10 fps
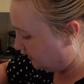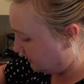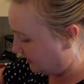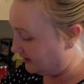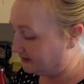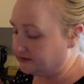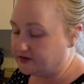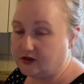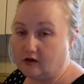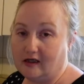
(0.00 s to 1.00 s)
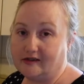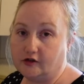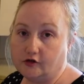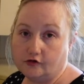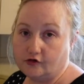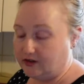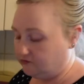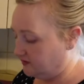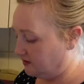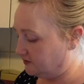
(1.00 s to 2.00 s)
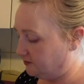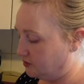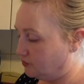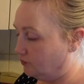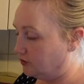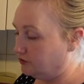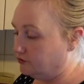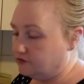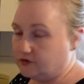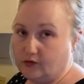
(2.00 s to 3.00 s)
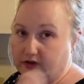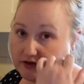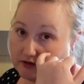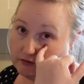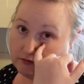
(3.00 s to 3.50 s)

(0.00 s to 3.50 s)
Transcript: and start adding your dry ingredients, but you don't want to use the whisk